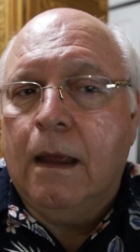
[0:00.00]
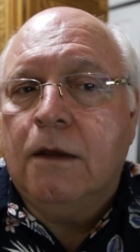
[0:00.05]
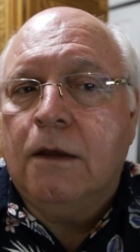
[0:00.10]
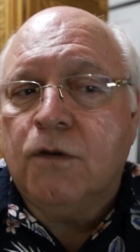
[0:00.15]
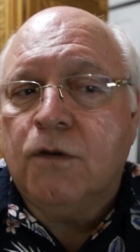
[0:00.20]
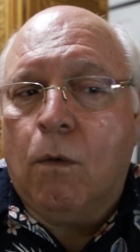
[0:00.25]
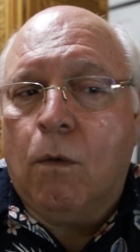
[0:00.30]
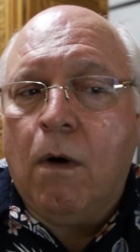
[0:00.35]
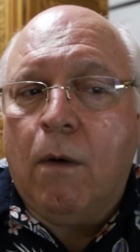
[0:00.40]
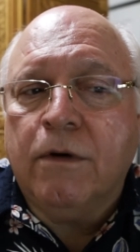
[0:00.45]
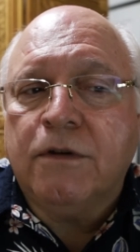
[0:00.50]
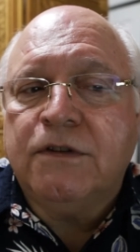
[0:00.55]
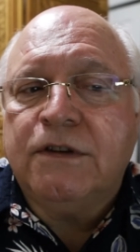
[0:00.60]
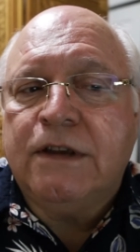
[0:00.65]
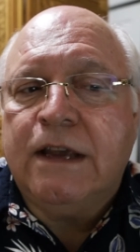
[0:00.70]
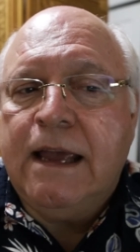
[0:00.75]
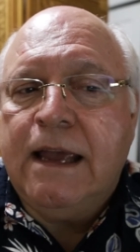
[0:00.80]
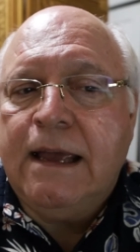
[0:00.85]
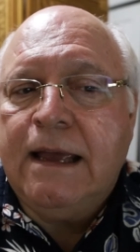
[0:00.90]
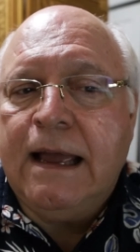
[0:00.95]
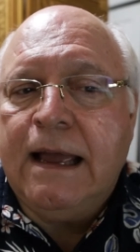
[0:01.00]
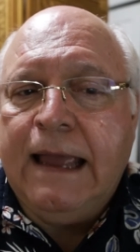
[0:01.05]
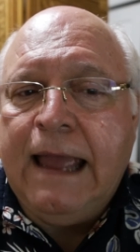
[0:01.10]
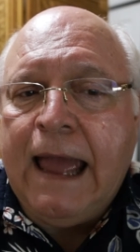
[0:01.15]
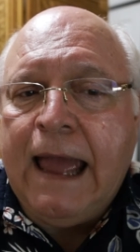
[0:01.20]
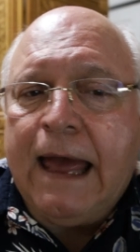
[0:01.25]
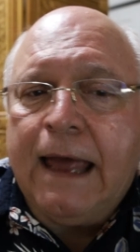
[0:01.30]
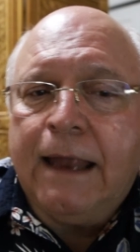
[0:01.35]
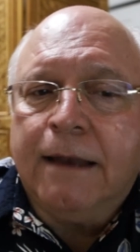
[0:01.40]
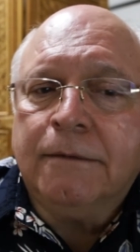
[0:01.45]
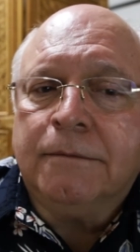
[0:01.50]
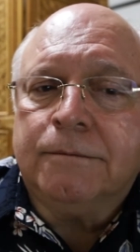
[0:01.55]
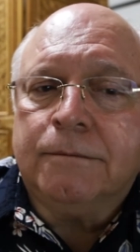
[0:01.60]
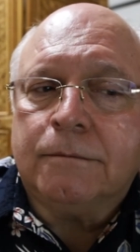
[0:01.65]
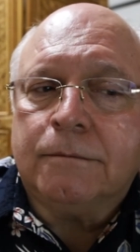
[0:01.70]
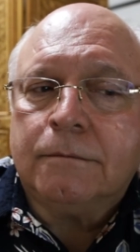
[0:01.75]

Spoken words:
So what we're seeing again